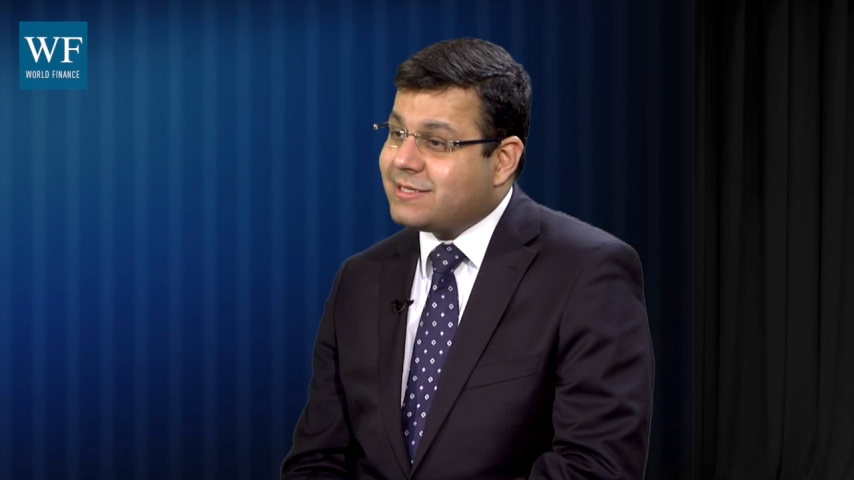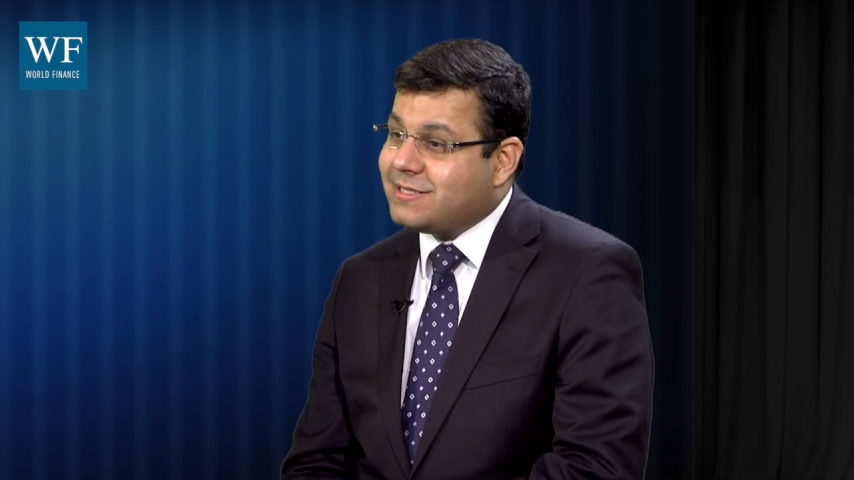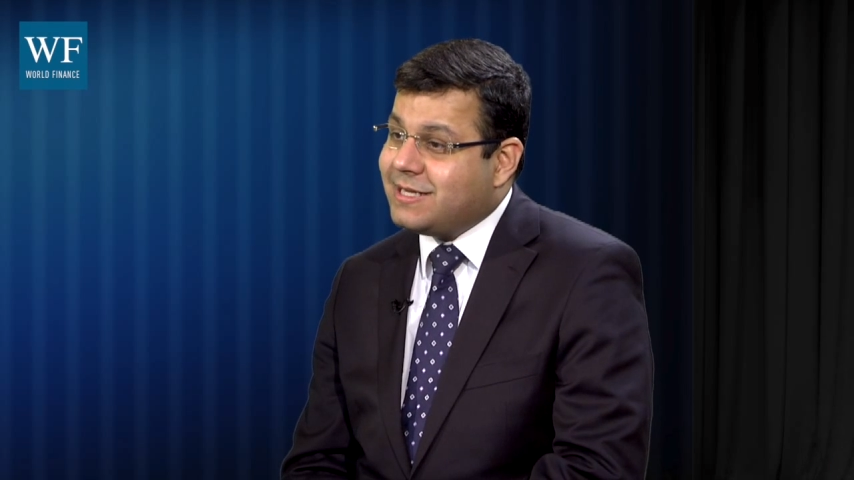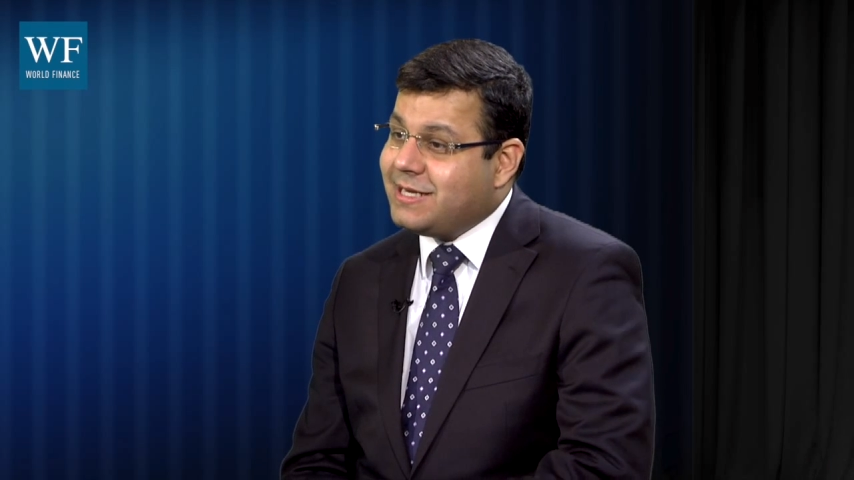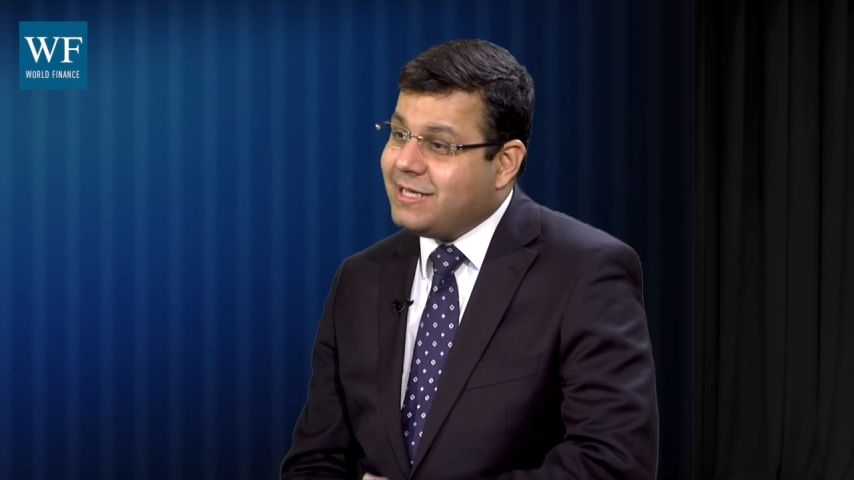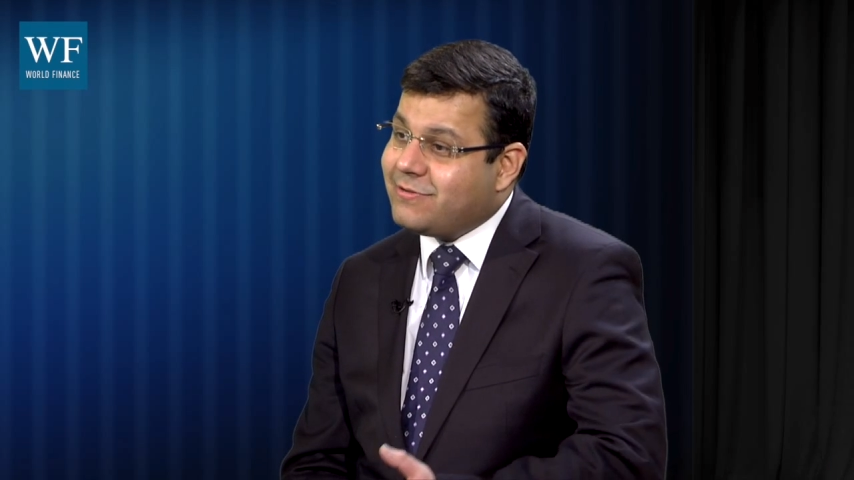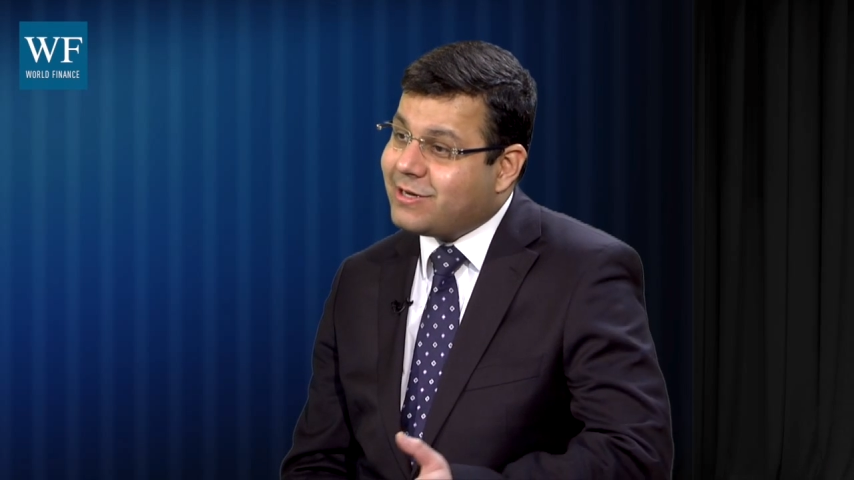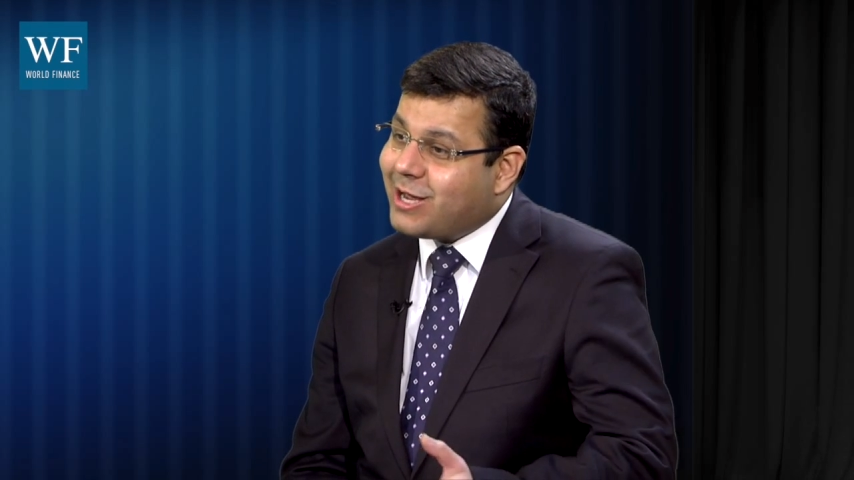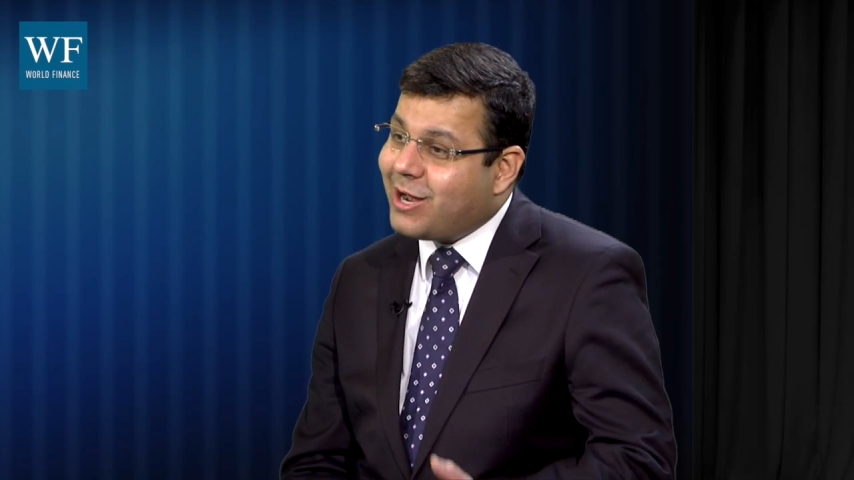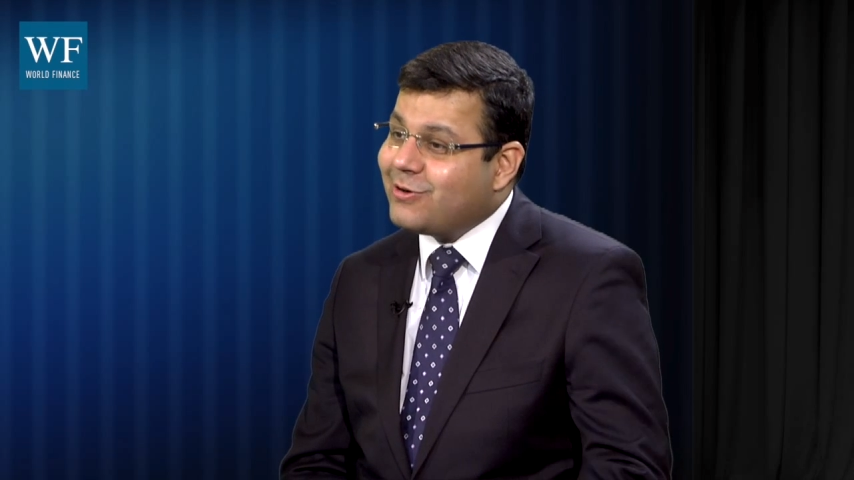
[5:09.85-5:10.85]
sustained even
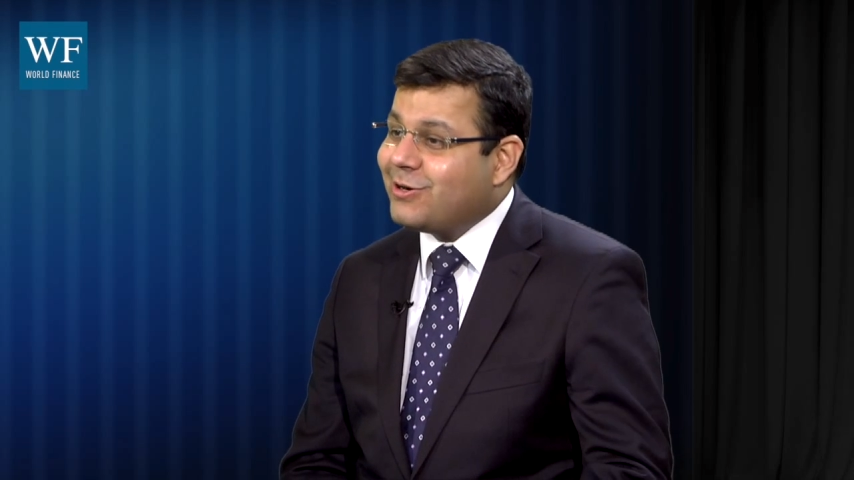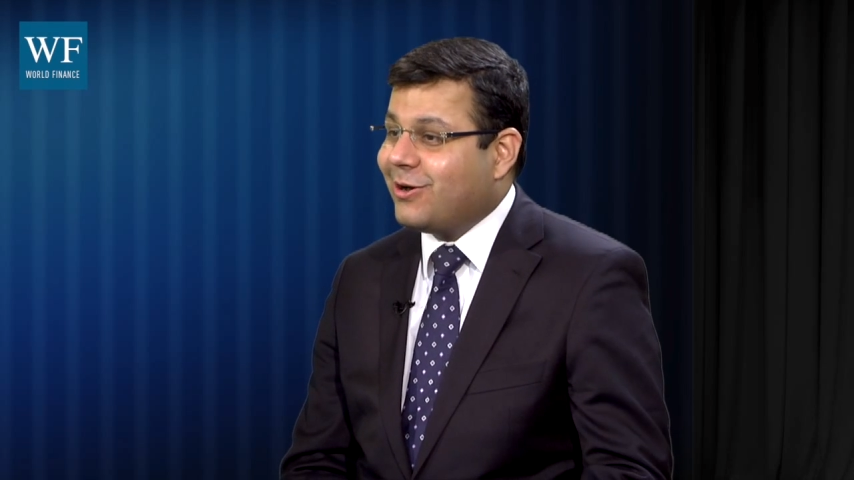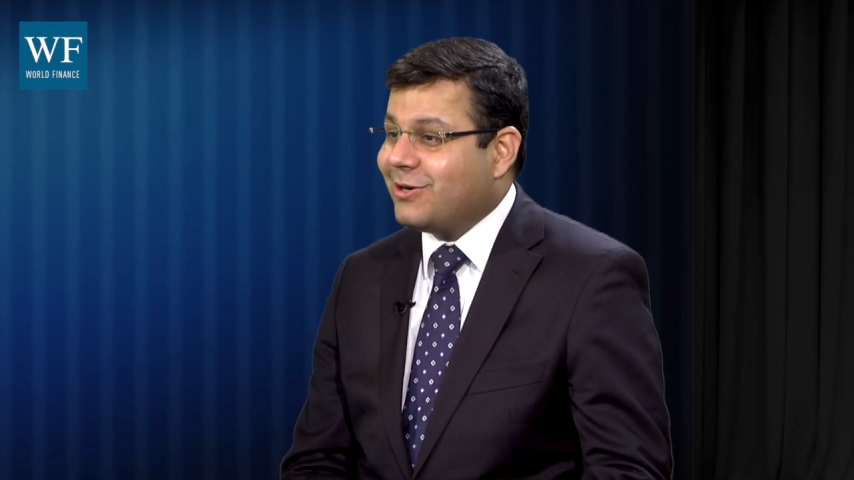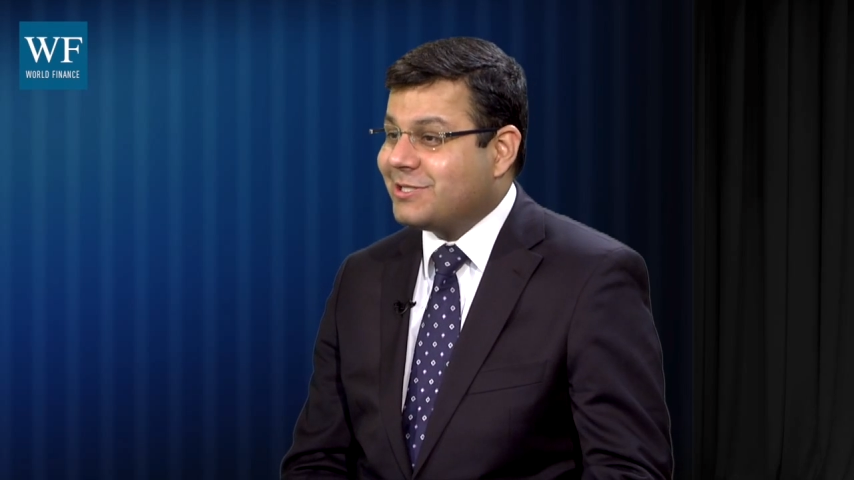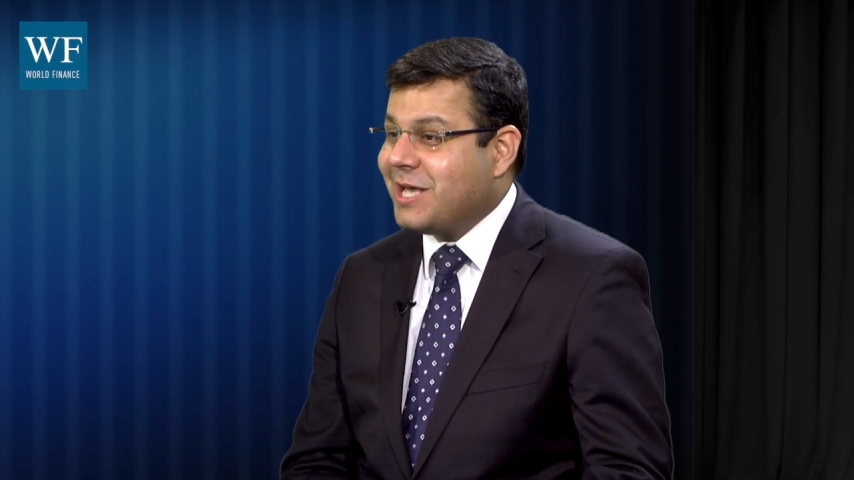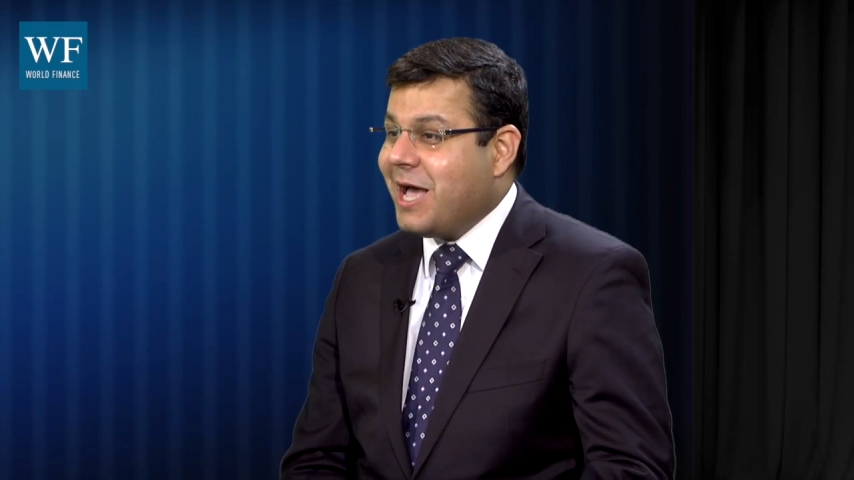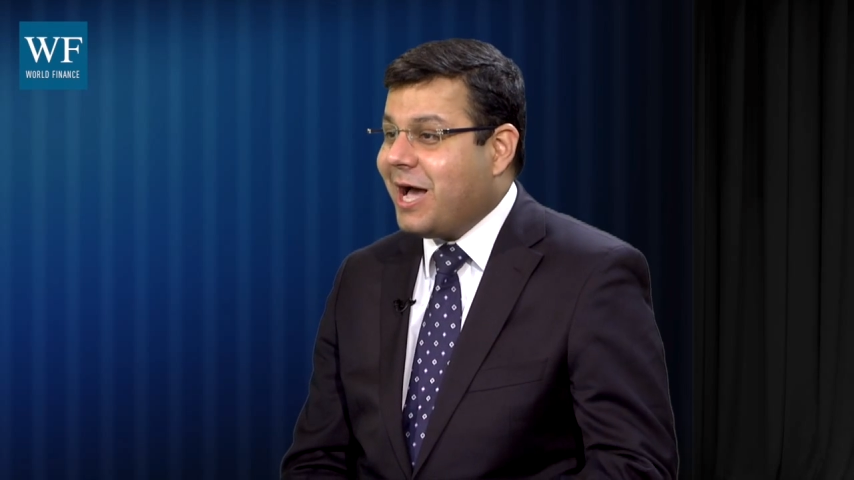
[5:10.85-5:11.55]
at $100,